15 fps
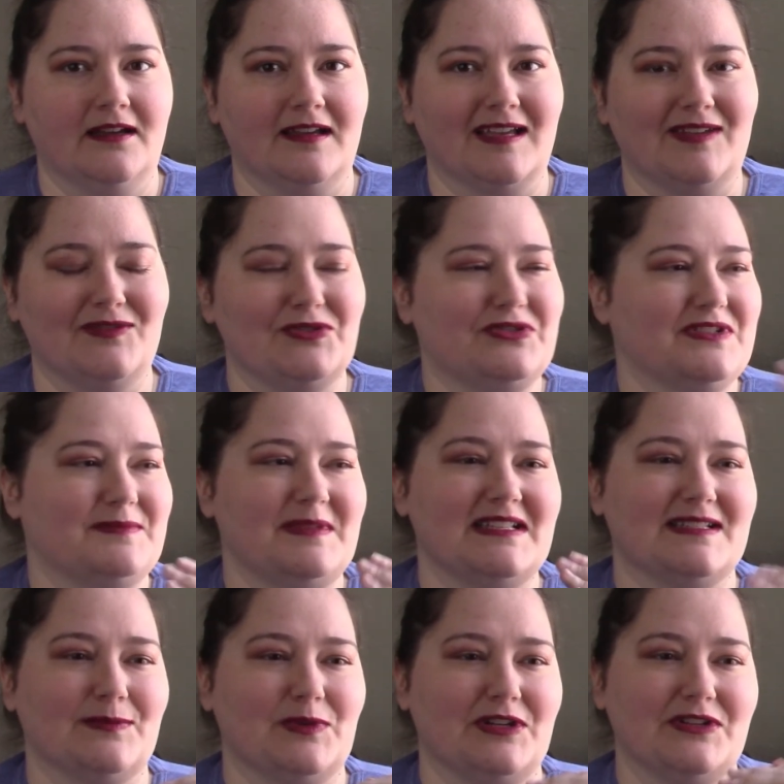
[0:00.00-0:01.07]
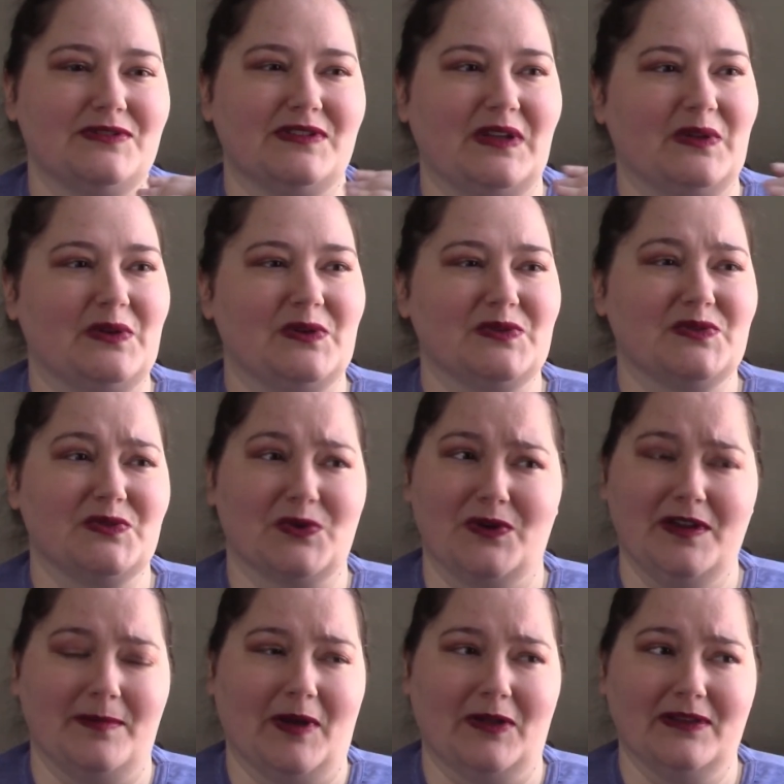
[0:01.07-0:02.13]
if you just meet someone and you tell a whole
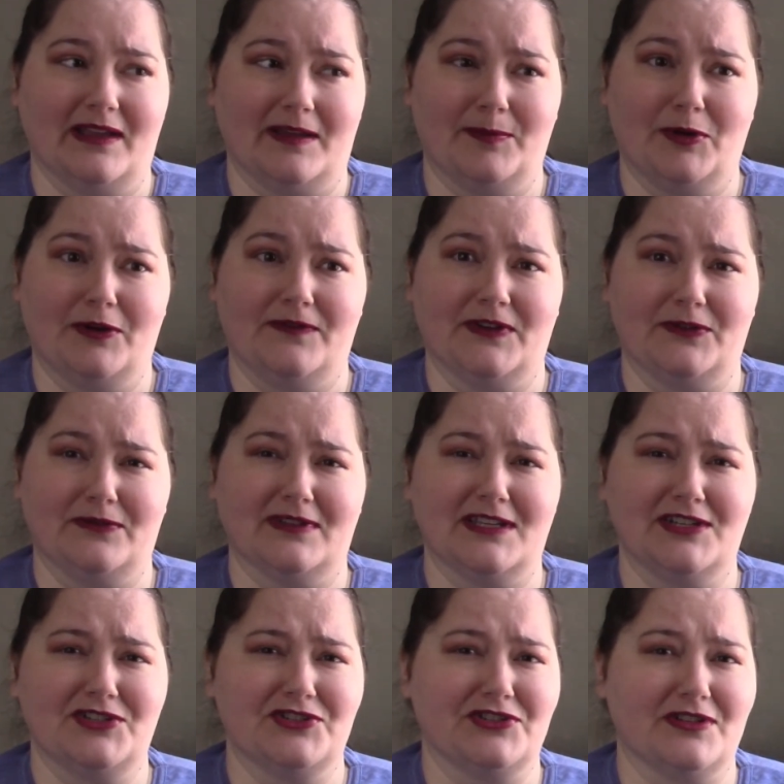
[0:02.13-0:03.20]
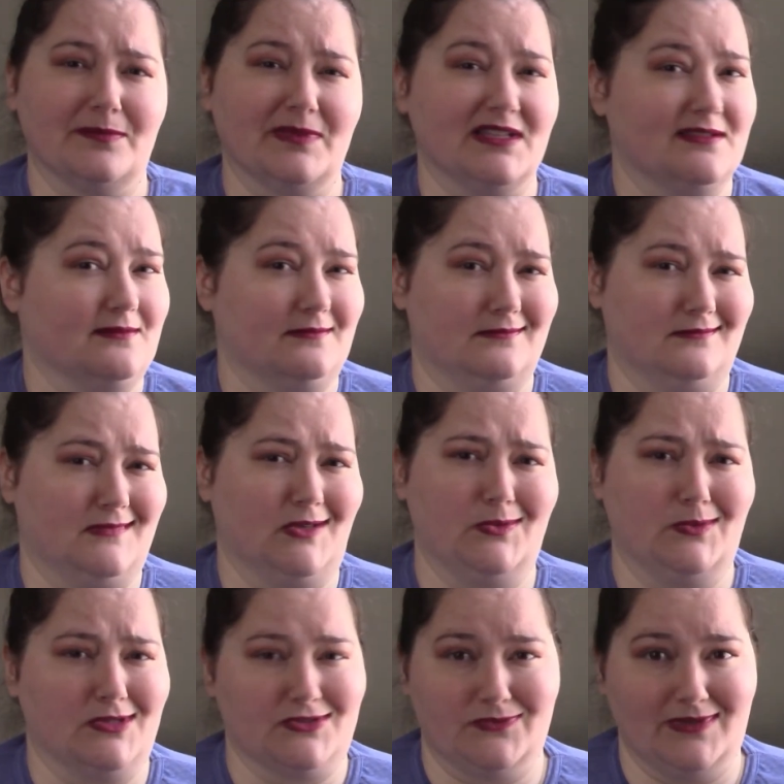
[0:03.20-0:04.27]
story about like perfect relationship, no one
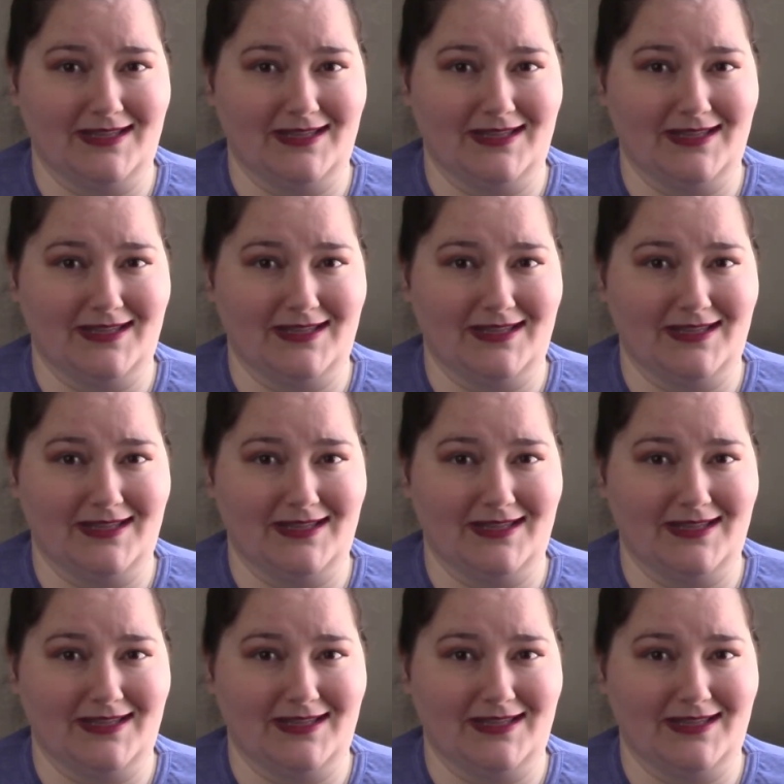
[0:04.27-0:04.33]
wants to read